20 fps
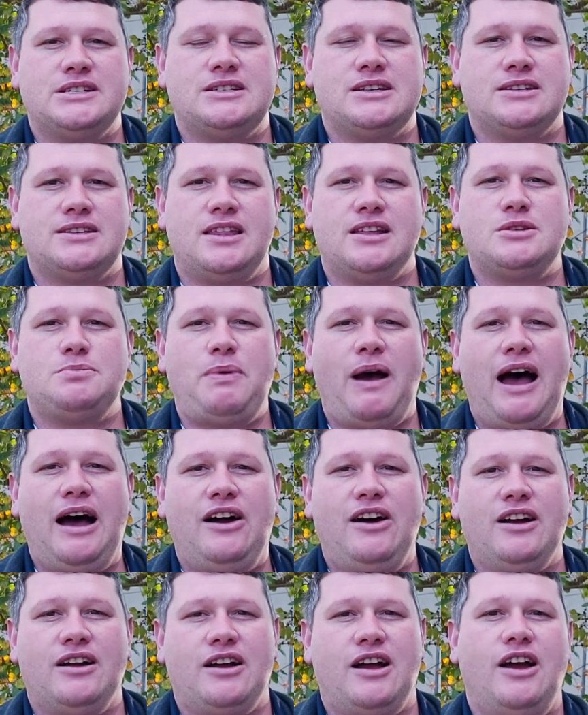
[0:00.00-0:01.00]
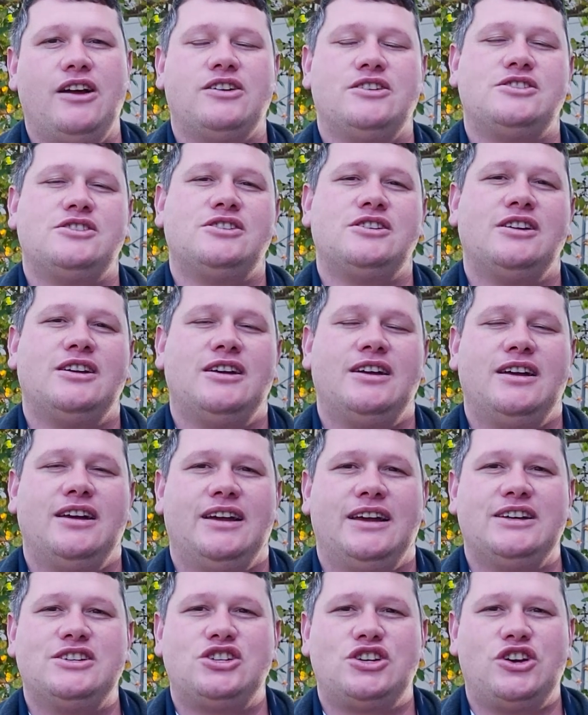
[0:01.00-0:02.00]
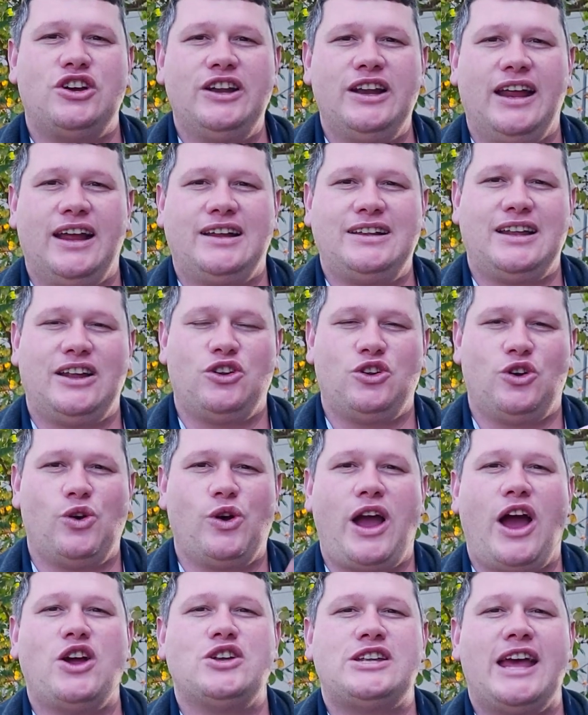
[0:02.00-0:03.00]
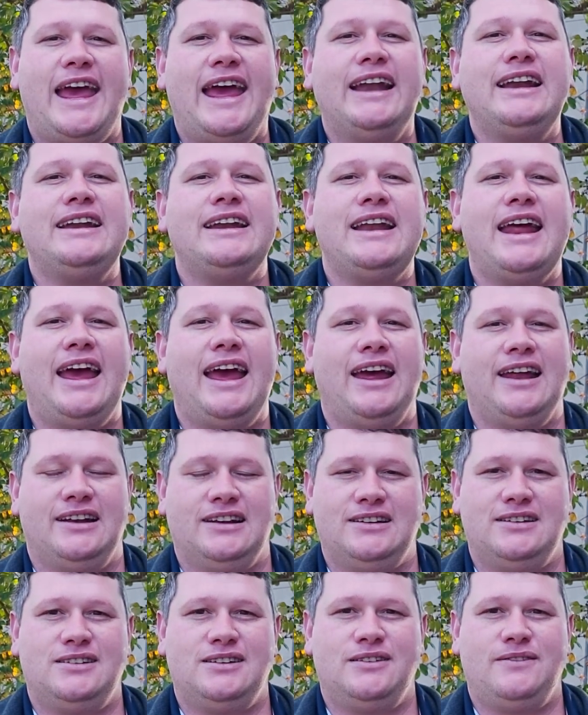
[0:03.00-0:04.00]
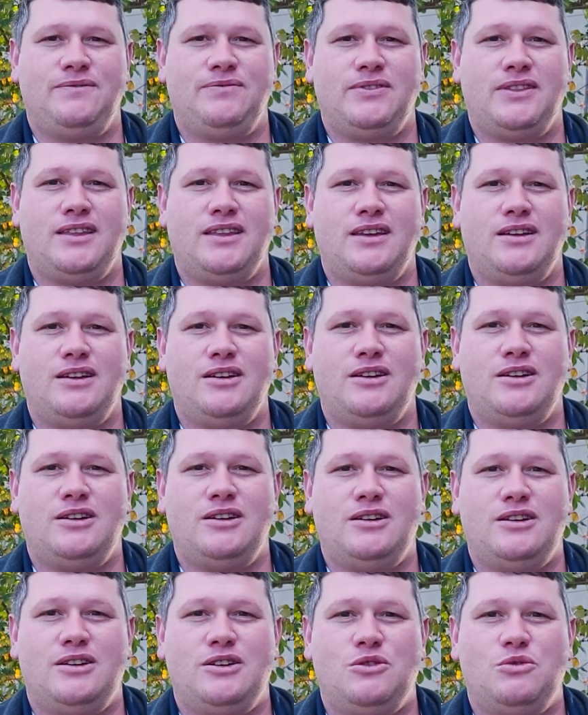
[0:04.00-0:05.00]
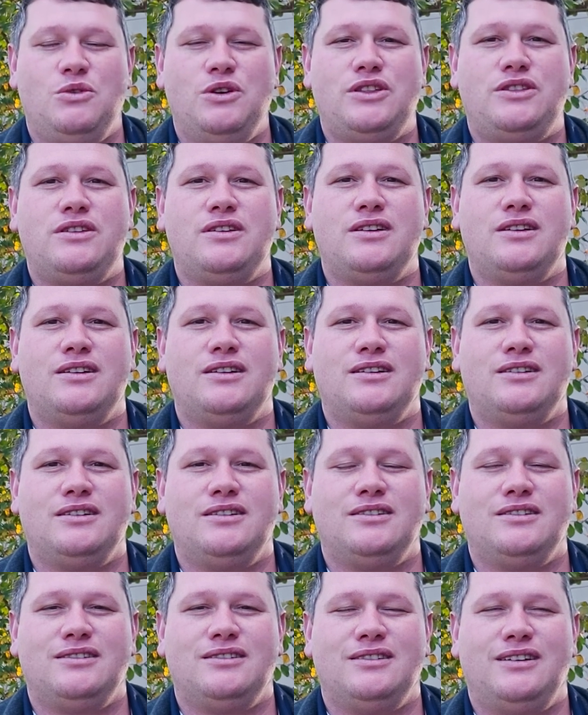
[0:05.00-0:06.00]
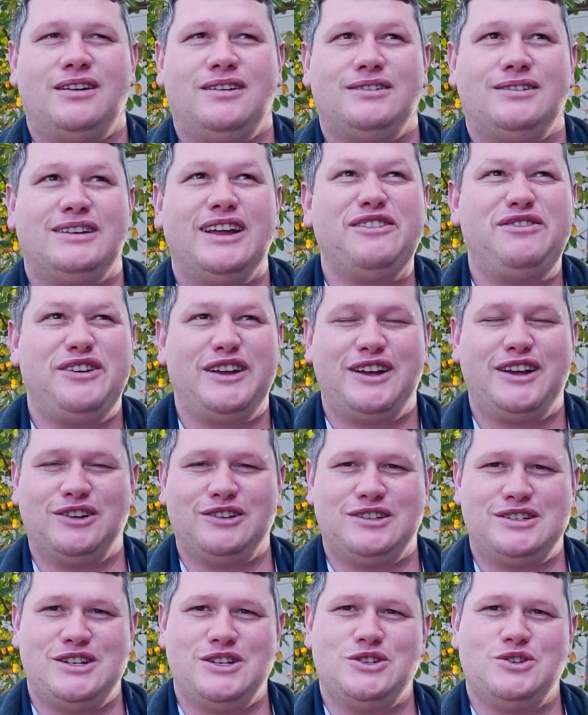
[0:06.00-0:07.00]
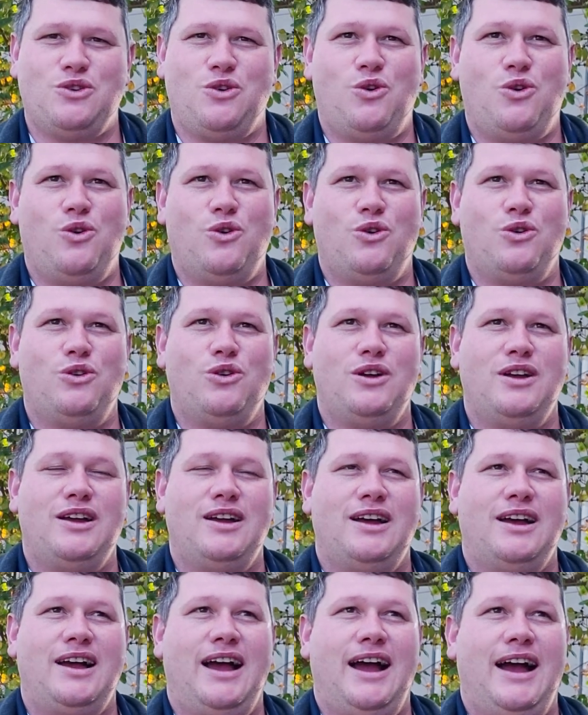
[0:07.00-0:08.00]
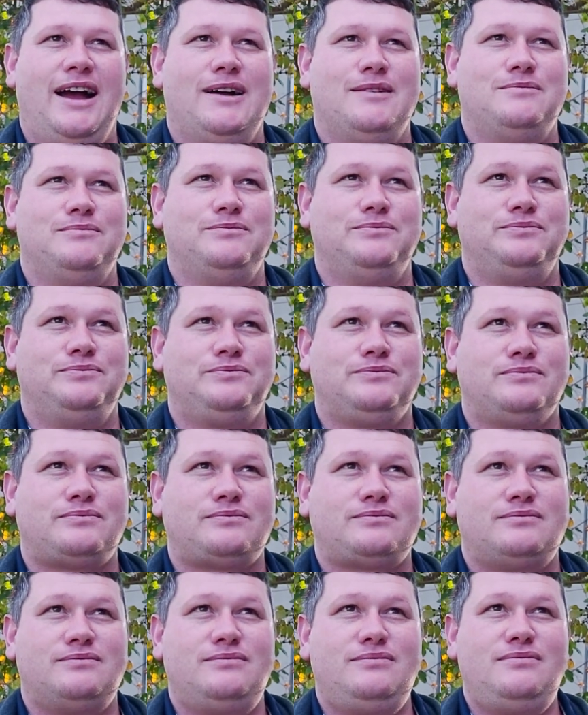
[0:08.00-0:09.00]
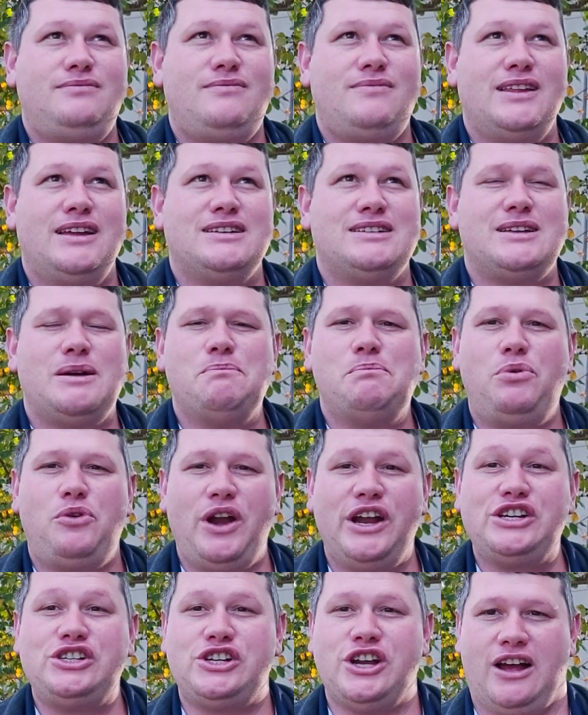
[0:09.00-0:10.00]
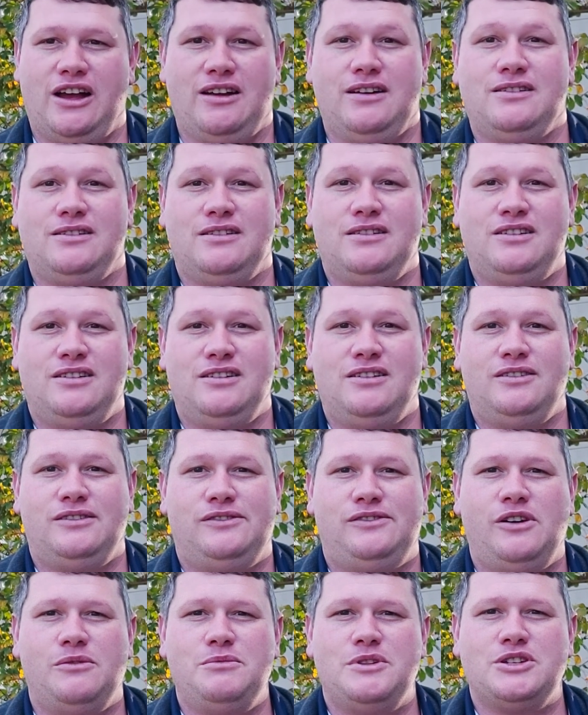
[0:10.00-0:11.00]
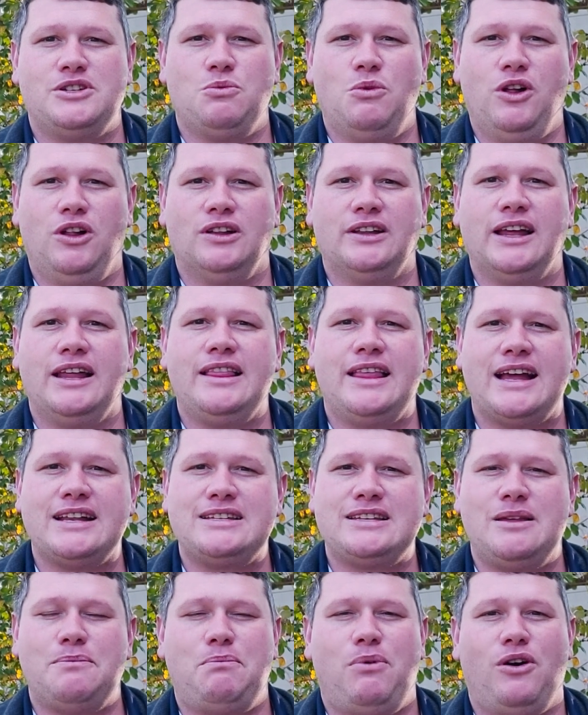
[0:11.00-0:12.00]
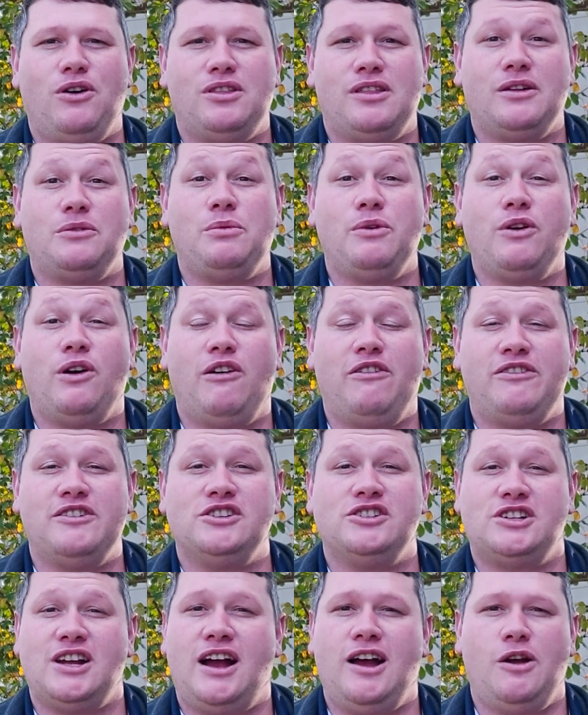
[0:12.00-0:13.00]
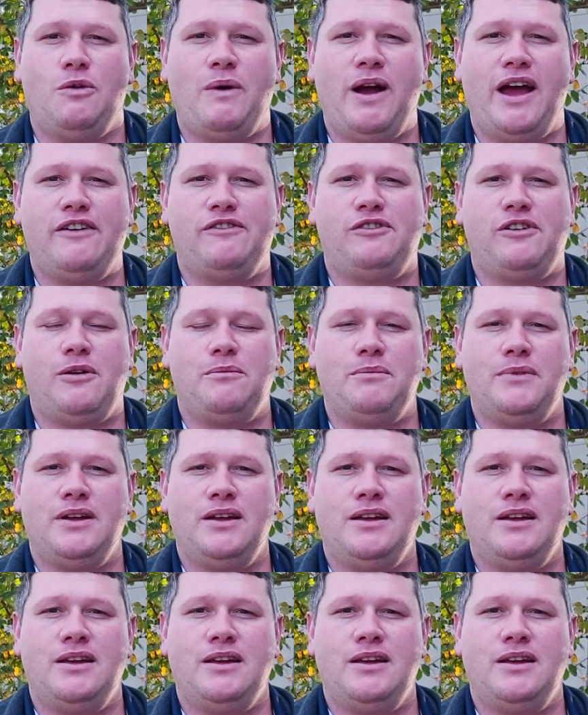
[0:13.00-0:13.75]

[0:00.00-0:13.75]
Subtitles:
is this power goes hand in hand with difficulties or some pressure from this world. And that's the part that we often shy away from.